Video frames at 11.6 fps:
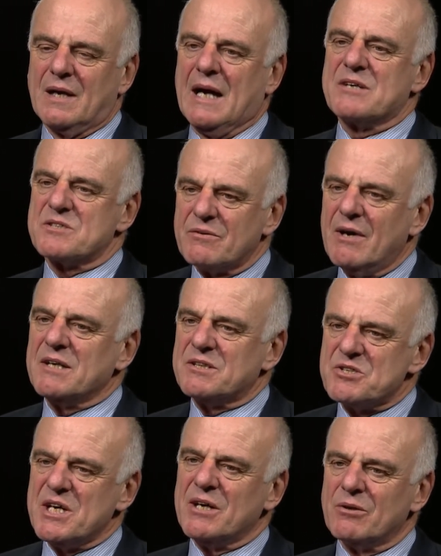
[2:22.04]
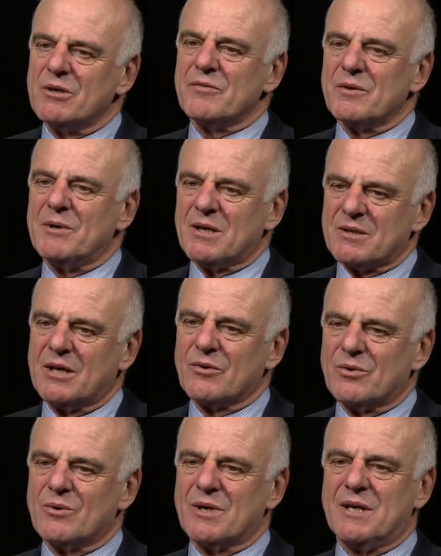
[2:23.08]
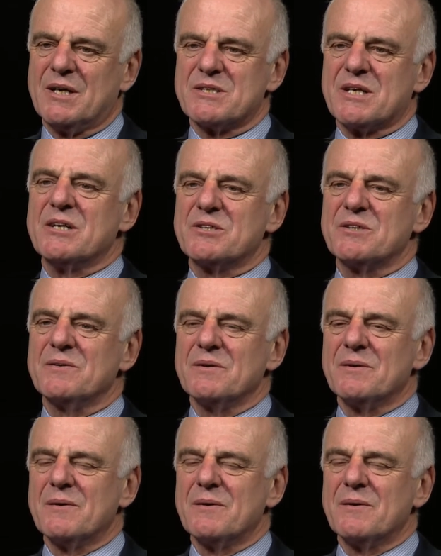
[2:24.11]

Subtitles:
As Director General of the World Health Organization,